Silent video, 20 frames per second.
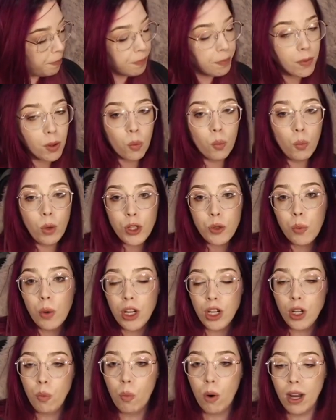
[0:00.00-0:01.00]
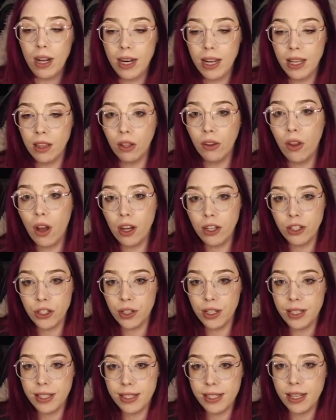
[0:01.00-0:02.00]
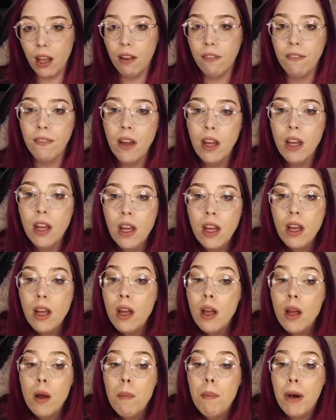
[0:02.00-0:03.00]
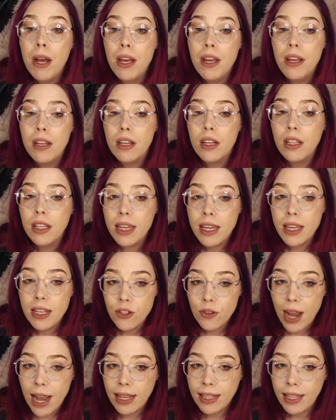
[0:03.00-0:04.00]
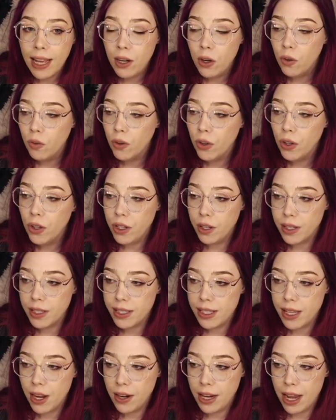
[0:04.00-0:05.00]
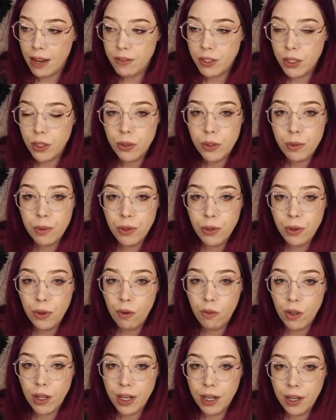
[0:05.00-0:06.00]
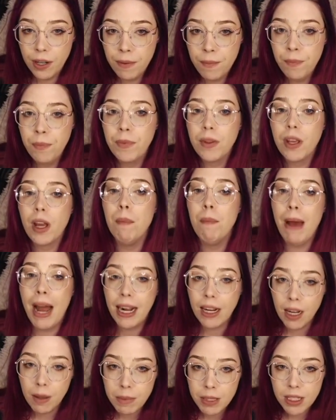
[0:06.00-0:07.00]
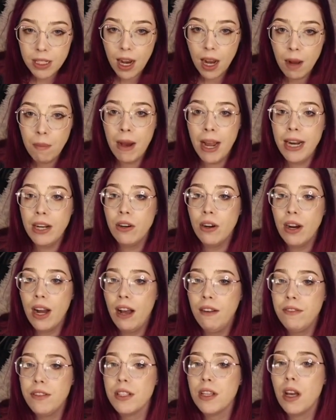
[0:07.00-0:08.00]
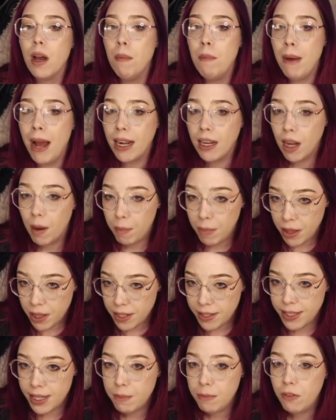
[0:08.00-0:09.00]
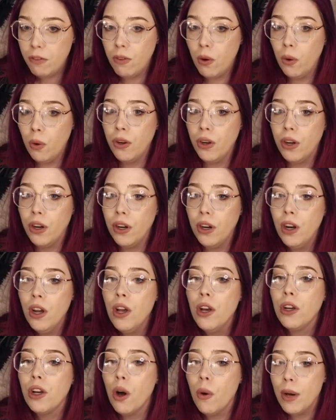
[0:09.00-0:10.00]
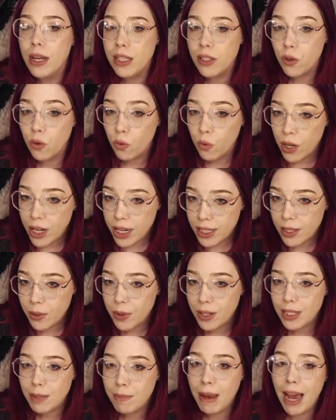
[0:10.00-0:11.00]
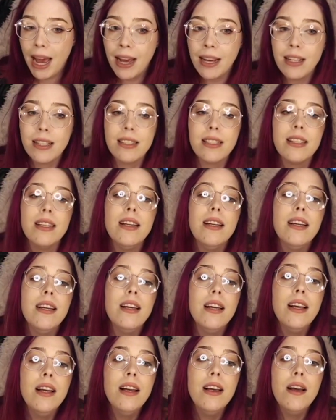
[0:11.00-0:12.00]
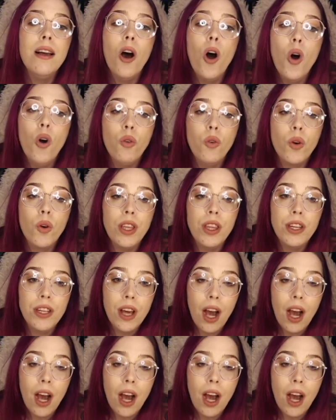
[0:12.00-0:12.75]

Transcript: which one you want in the launcher itself. But click and drag that over. You can see I already have Seuss renewed over here. Come back up to .minecraft, come back up in the zipped folder, go into resource packs, over in the